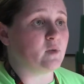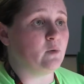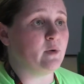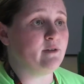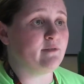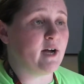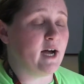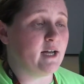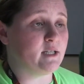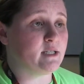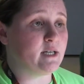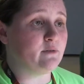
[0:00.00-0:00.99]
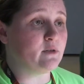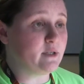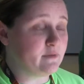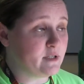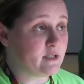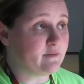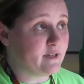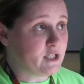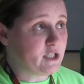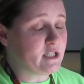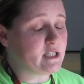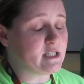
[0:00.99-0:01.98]
We've got several different
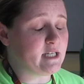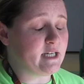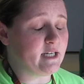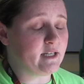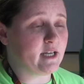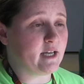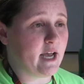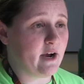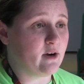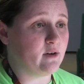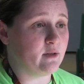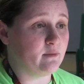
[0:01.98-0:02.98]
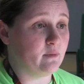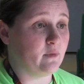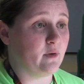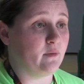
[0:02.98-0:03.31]
divisions in CARA.